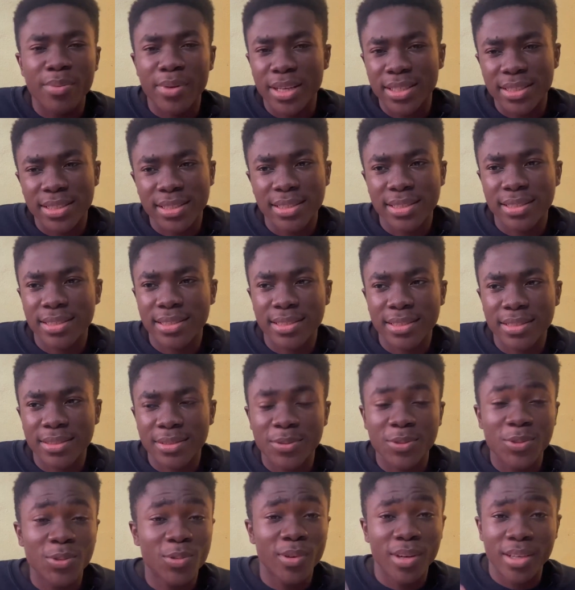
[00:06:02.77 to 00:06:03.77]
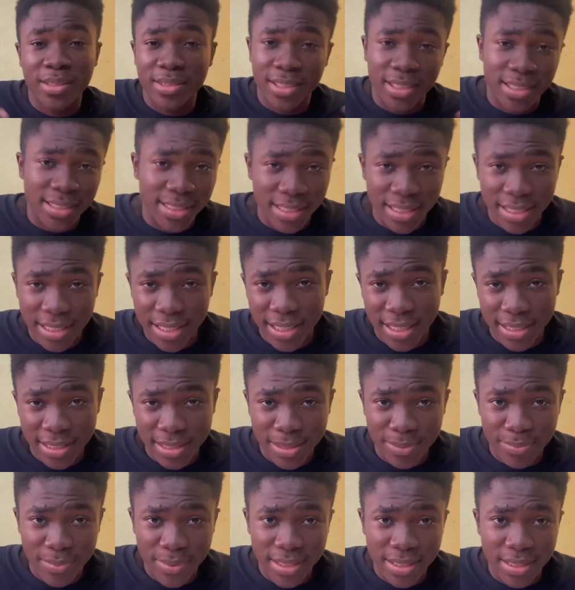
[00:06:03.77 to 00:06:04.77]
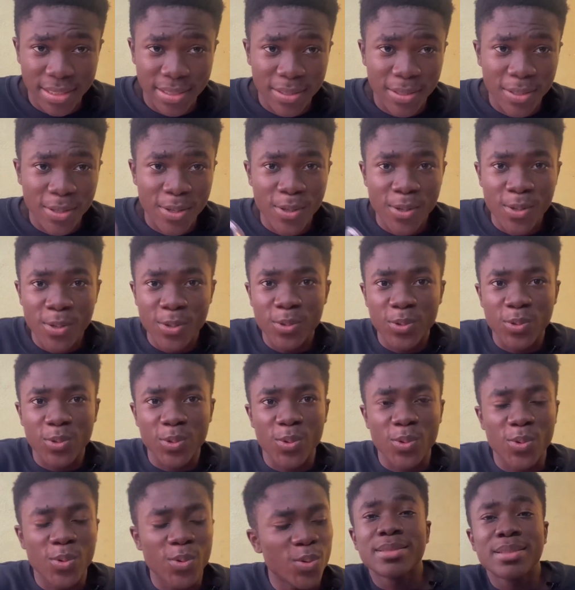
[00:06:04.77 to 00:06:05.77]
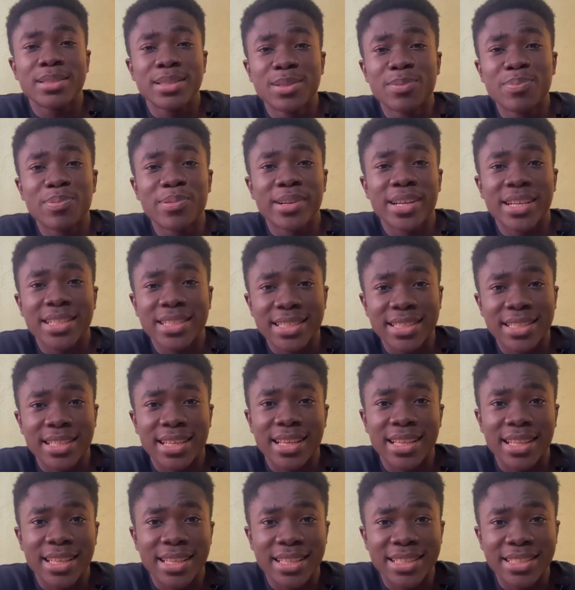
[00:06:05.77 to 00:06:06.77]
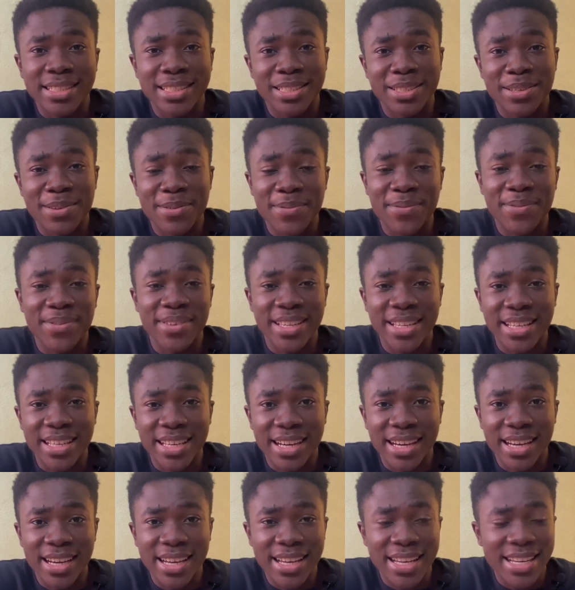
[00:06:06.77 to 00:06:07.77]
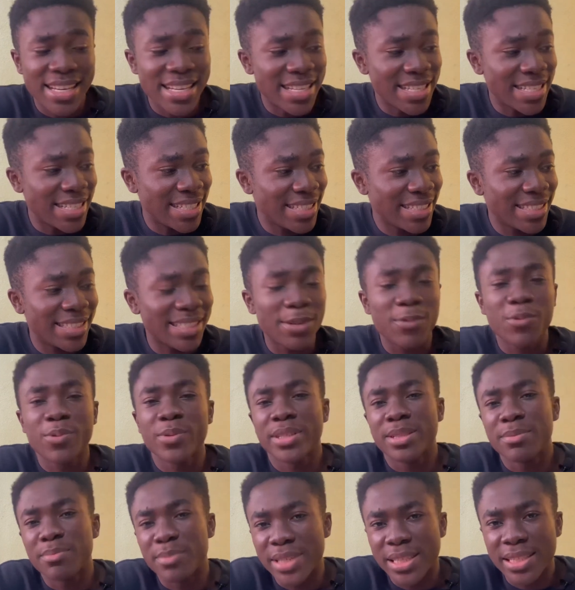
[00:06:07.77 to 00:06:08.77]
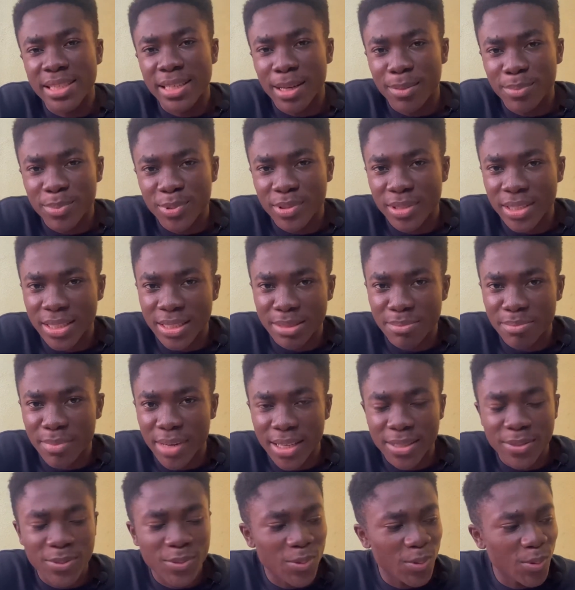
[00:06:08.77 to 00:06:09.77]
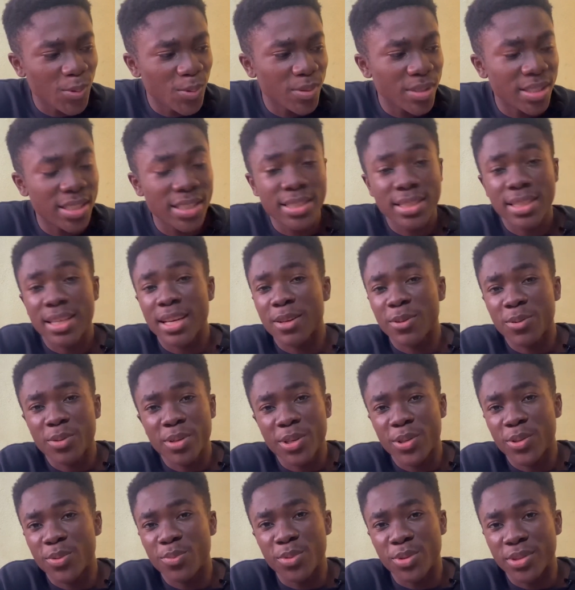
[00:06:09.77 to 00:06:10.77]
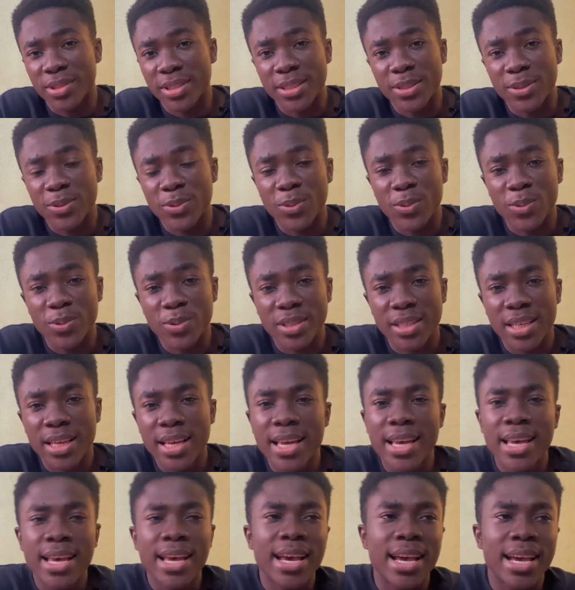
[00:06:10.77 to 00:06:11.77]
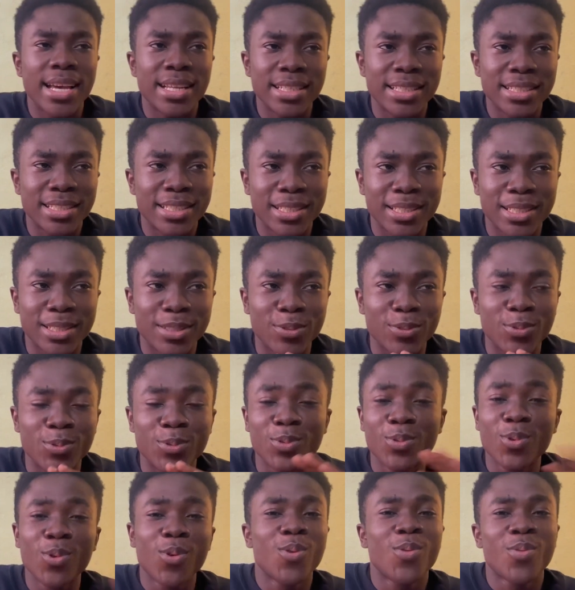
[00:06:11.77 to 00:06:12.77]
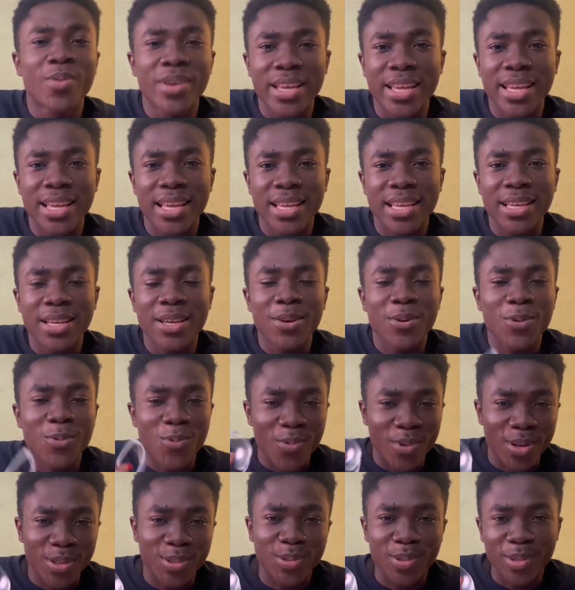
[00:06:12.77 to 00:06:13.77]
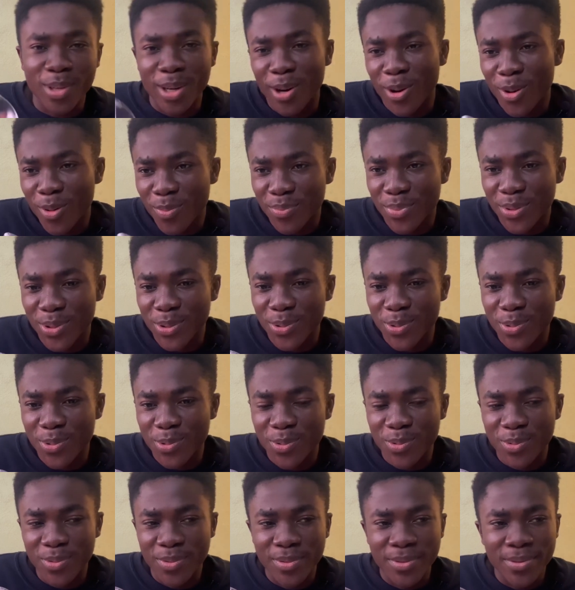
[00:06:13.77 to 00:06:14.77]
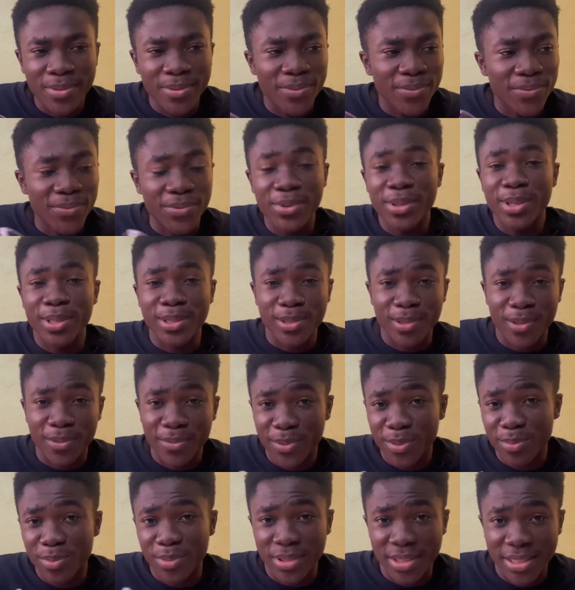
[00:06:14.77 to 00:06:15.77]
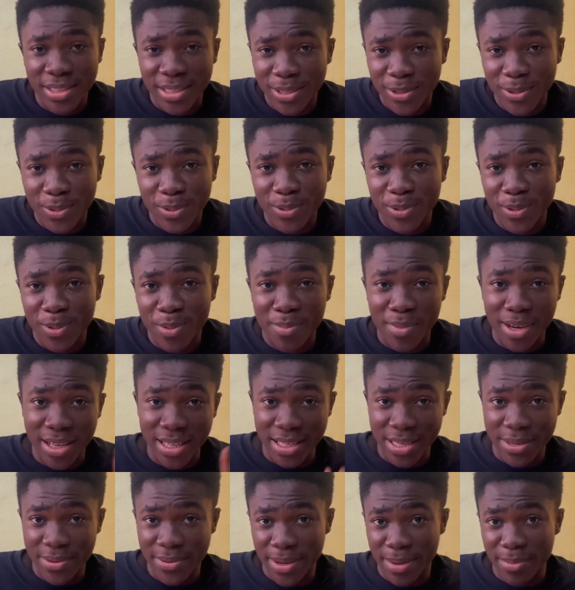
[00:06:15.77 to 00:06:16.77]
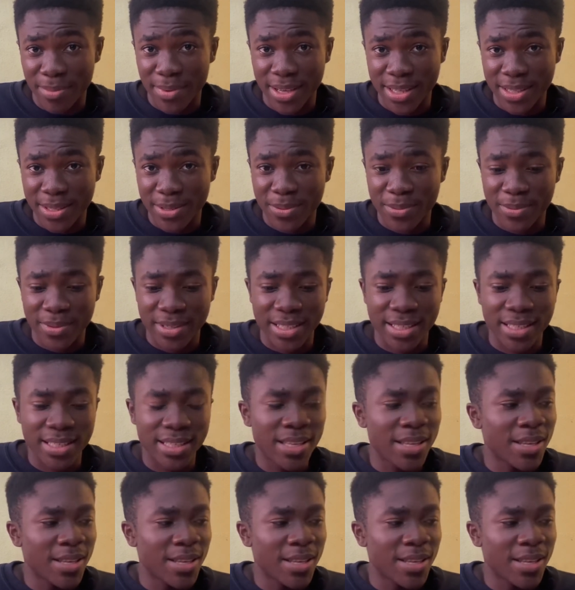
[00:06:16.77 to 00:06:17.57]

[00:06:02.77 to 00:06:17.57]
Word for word: us throughout our daily activities. So this product is a clear engineering failure, and it couldn't meet up to the demand. So this cannot kill mosquitoes, and it is in no way going to help you free yourself from mosquitoes or malaria, by the way.